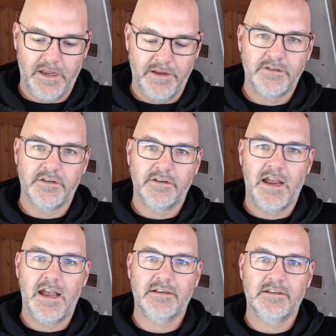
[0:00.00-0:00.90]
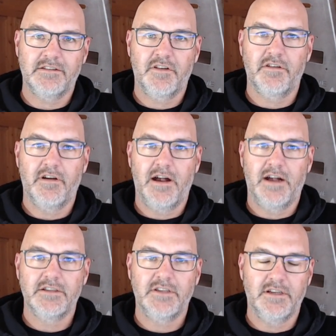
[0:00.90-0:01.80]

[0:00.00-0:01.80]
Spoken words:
interactive garage.